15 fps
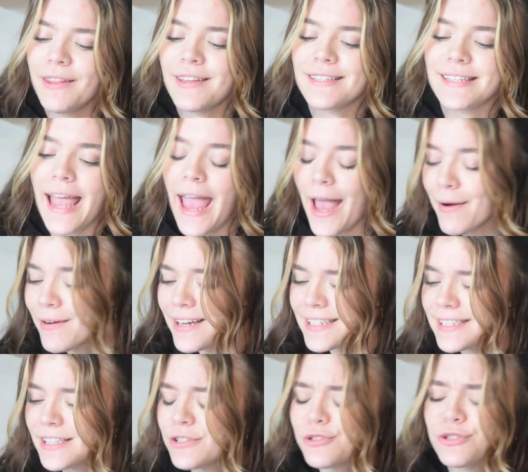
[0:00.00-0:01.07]
Lisa
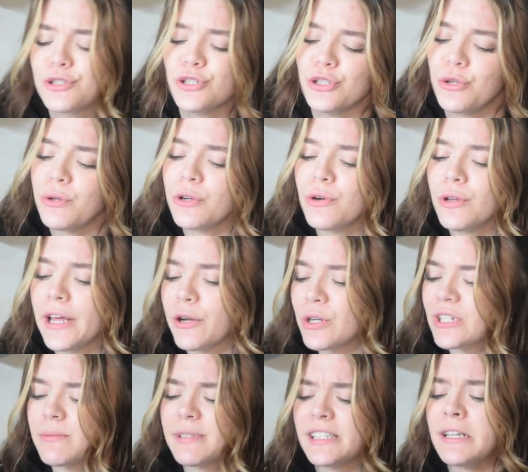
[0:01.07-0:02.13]
Harris. These are just two little like
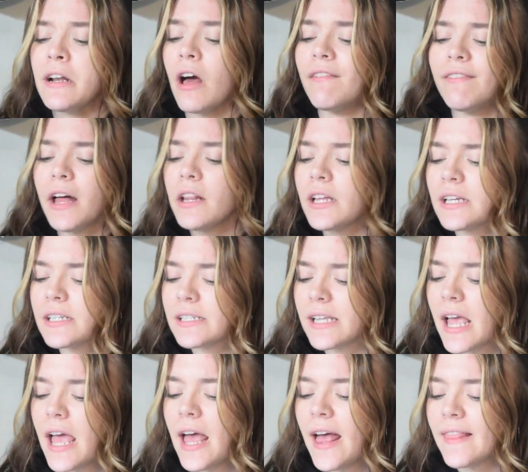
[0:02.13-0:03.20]
Christmassy novellas.
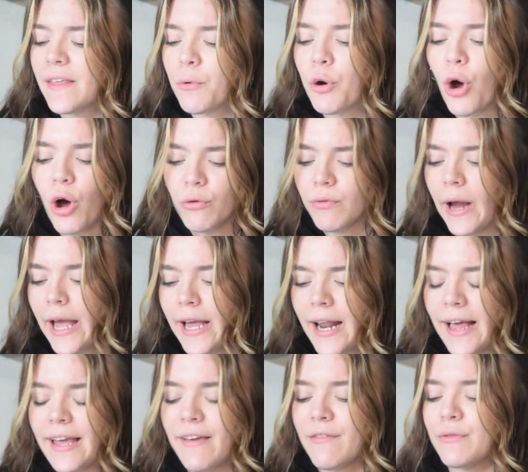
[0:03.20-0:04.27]
They were alright.
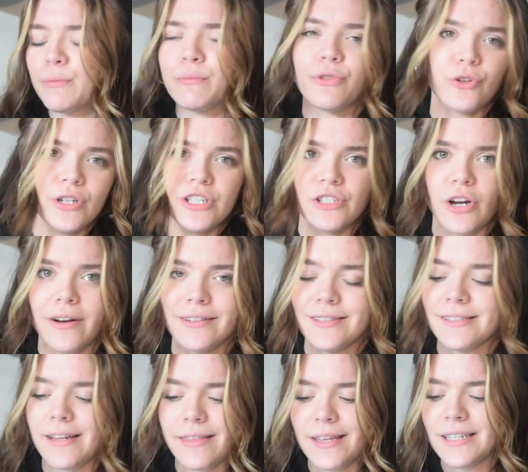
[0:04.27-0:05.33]
I gave them three
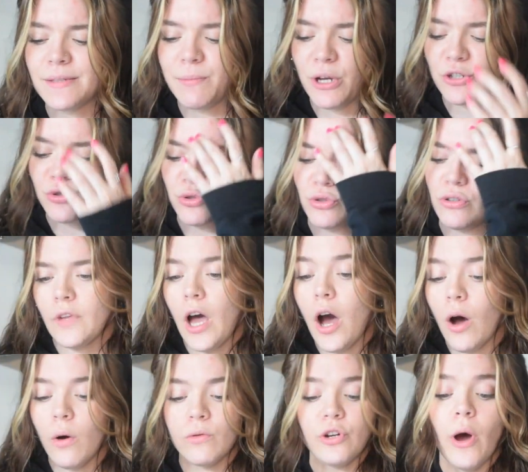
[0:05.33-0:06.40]
stars, nothing special.
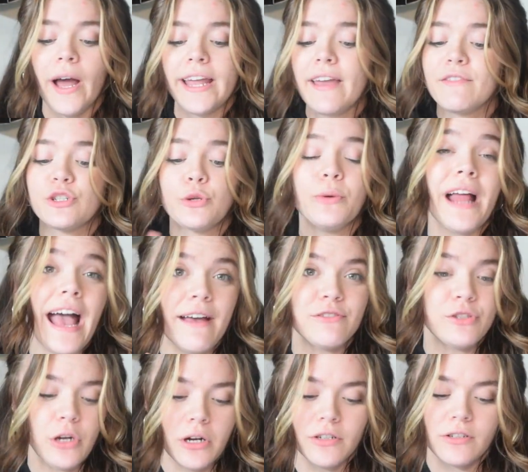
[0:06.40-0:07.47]
Oh no, I gave it two and a half
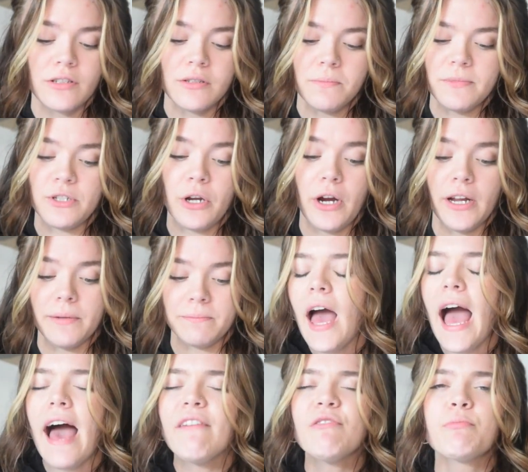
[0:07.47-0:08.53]
stars. Sorry.
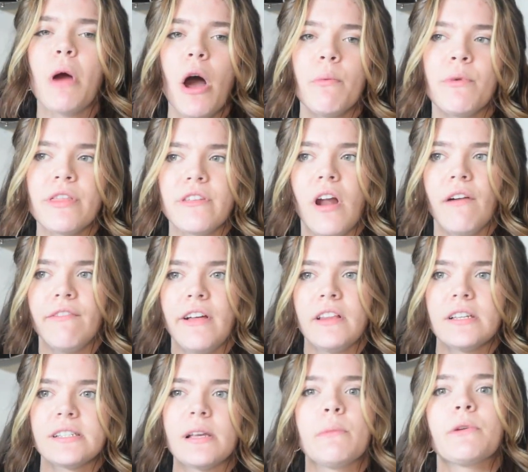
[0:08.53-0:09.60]
I have a problem with
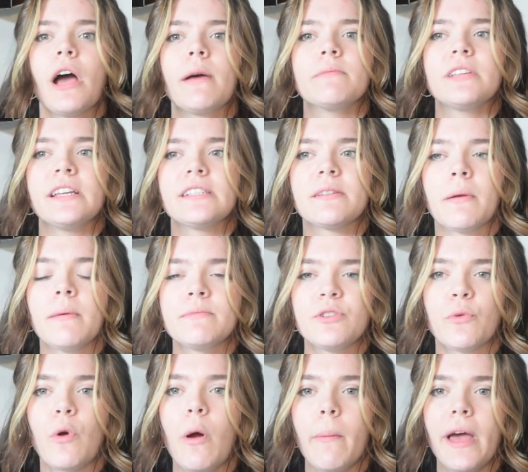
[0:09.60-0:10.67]
novellas sometimes. Like sometimes
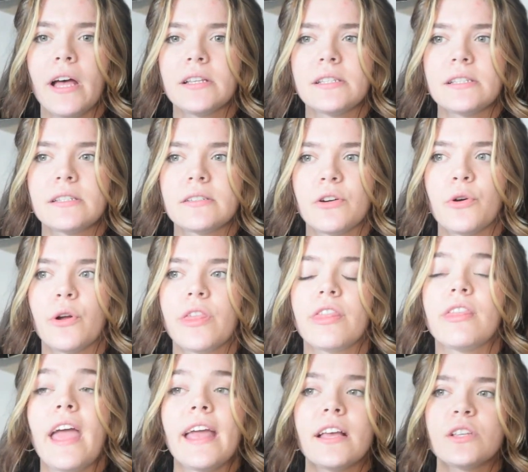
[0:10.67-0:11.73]
the romance or
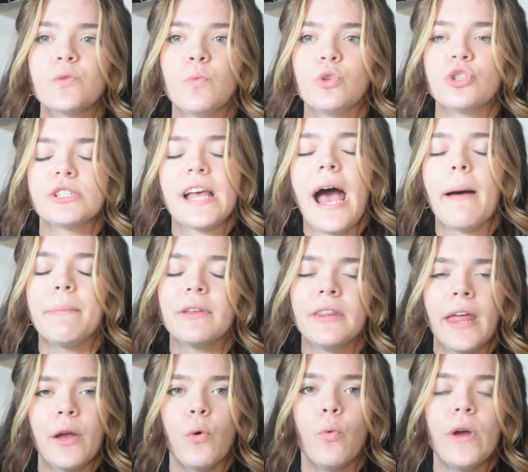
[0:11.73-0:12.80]
things will just happen
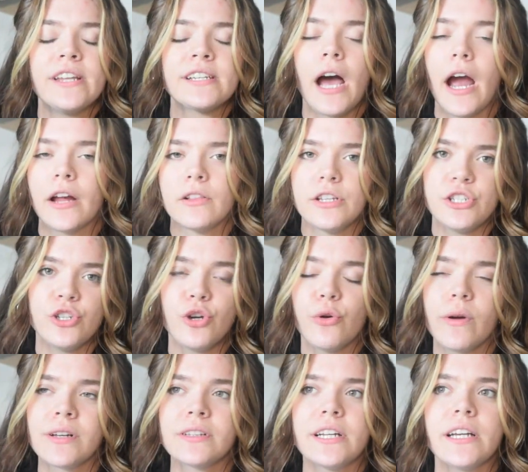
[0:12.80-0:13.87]
like entirely too
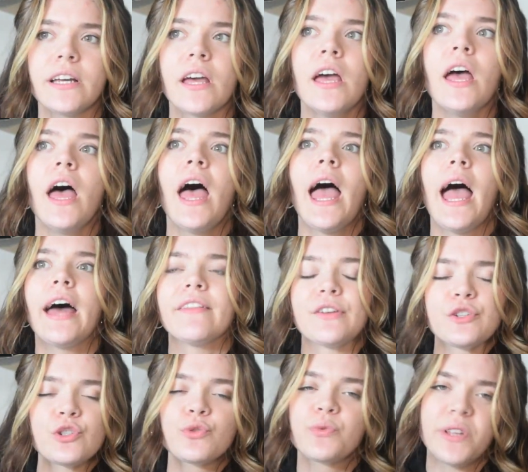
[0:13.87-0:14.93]
quickly. And
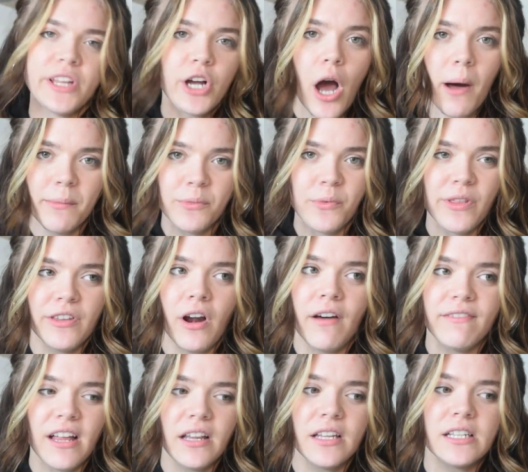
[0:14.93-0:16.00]
that's just really common with
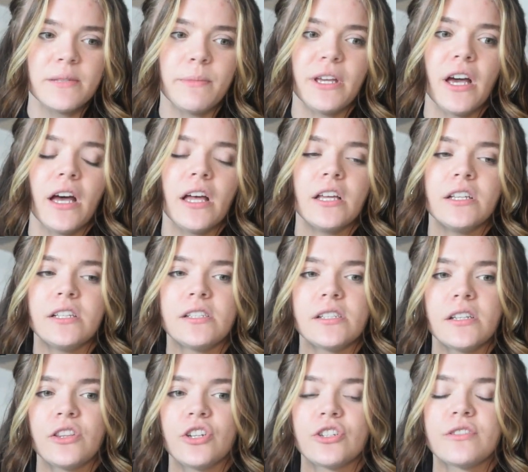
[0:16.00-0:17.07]
novellas
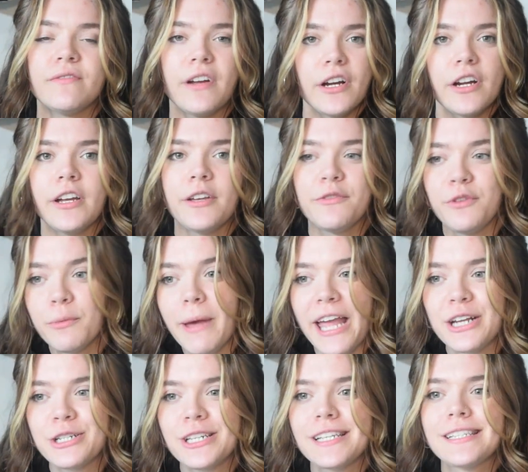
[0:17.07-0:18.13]
because there's very few
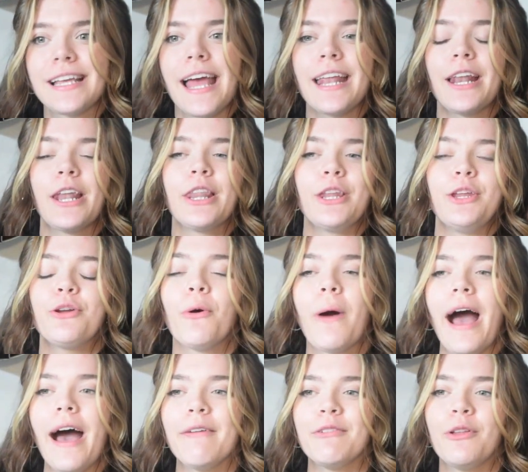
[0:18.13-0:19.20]
pages and you
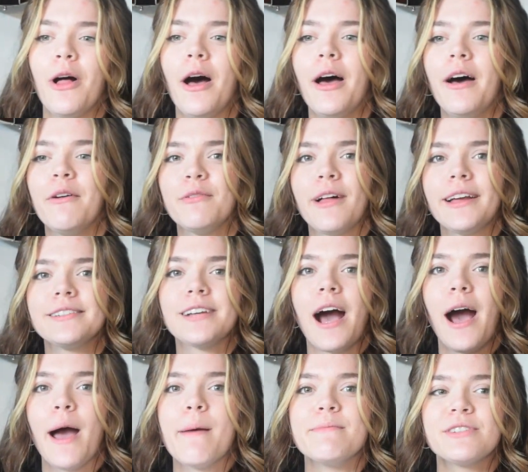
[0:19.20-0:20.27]
don't have a lot of like
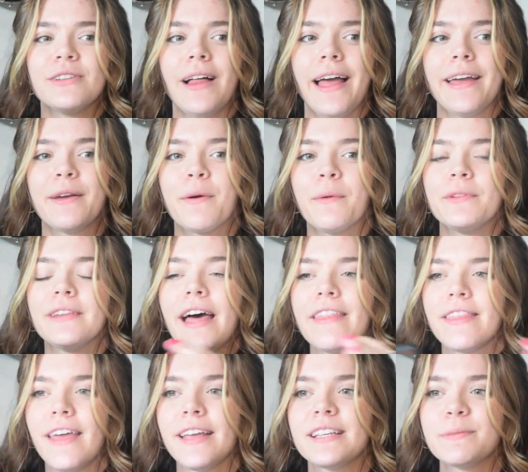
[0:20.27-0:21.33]
time to like
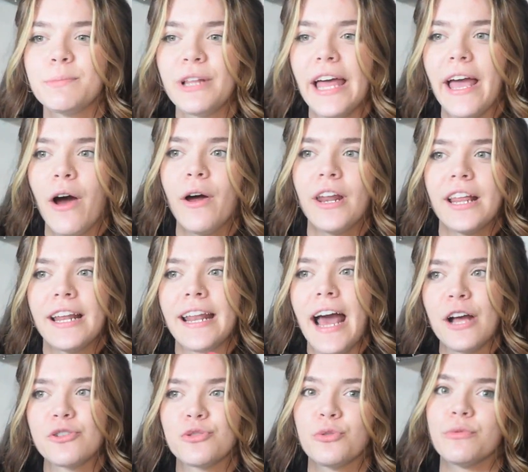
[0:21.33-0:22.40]
let things play out in a
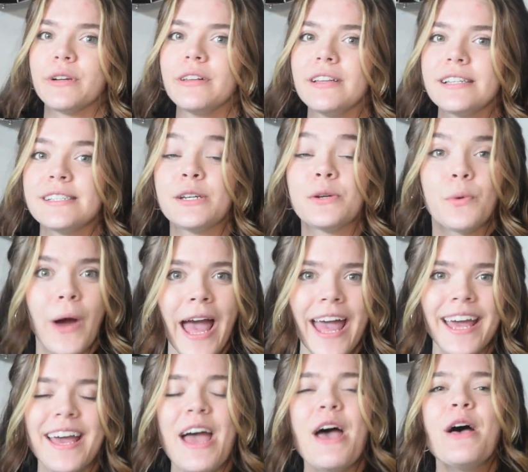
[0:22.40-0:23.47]
natural realistic
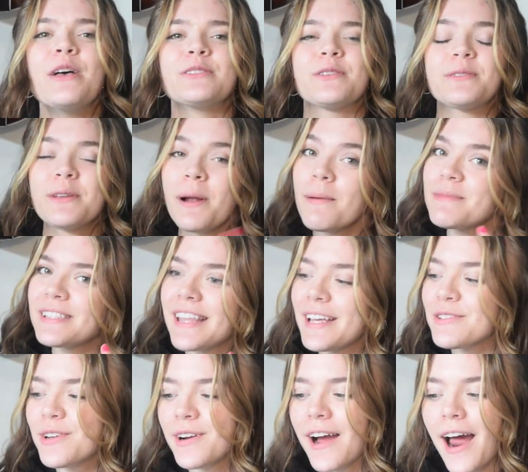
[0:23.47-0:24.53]
way. So sometimes
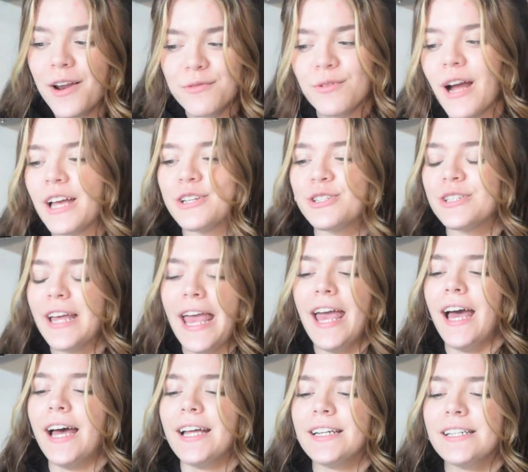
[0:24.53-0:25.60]
things are kind of rushed
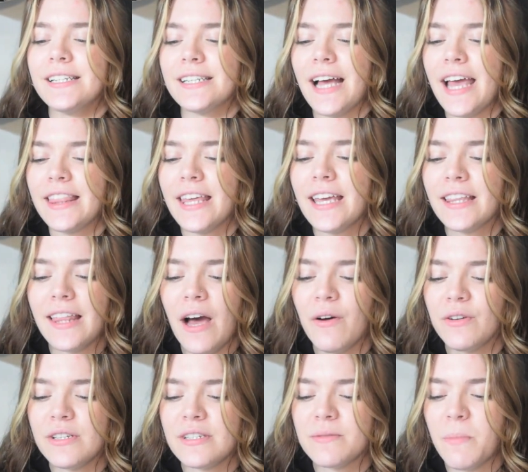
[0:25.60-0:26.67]
and and I think that
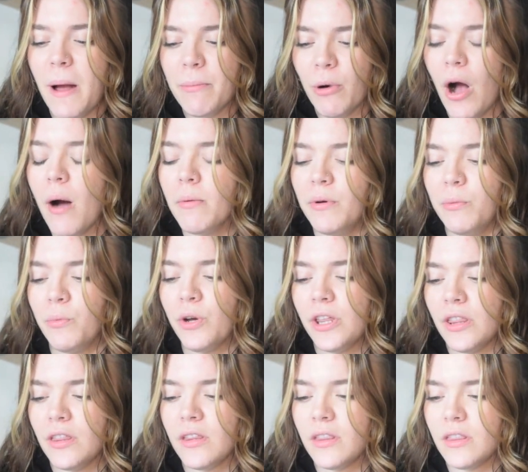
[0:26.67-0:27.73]
was my problem
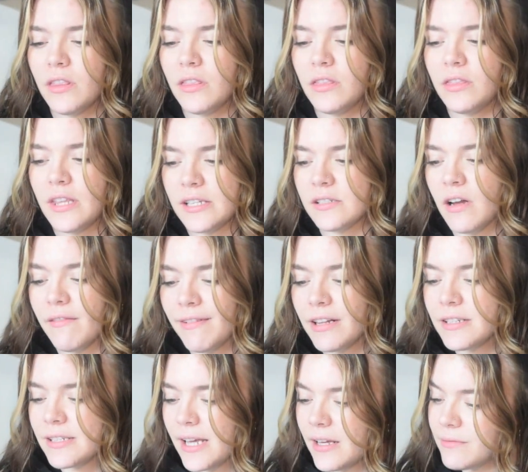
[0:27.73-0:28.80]
with this
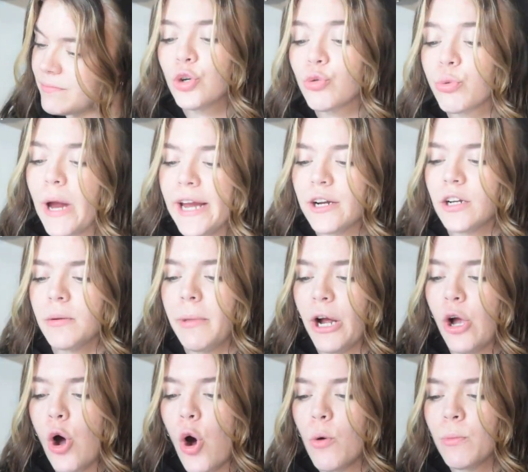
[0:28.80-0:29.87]
novella set. Crater
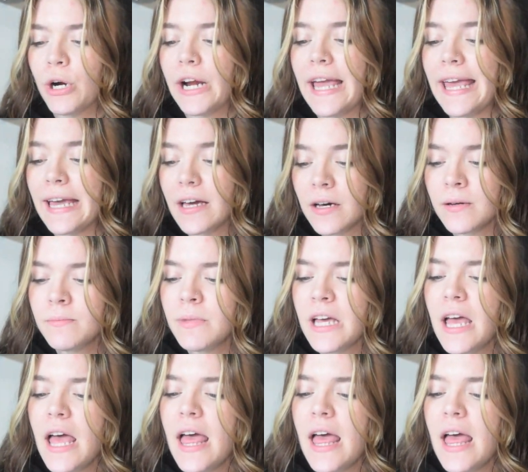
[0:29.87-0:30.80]
by Homer Hickam.